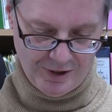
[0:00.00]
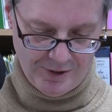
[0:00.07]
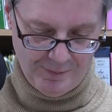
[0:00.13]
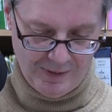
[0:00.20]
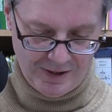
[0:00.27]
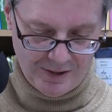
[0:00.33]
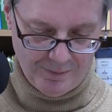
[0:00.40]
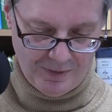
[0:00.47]

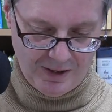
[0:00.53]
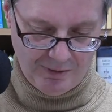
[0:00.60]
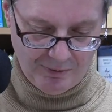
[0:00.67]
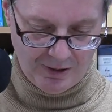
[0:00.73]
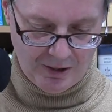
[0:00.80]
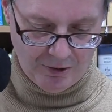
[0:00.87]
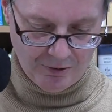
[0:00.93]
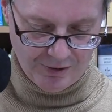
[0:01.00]
makes some
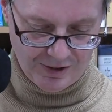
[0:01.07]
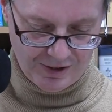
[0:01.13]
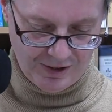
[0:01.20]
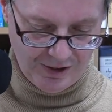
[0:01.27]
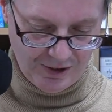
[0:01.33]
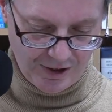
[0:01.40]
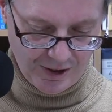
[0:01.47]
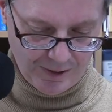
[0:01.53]
theoretical
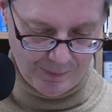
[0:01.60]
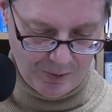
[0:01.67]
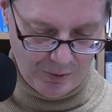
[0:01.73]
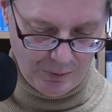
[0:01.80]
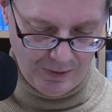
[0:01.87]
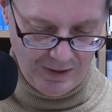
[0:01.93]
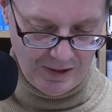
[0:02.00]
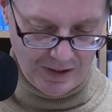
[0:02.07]
distinctions
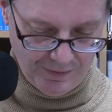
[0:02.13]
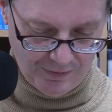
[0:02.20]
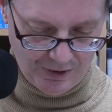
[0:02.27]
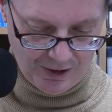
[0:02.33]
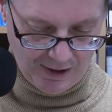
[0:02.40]
between different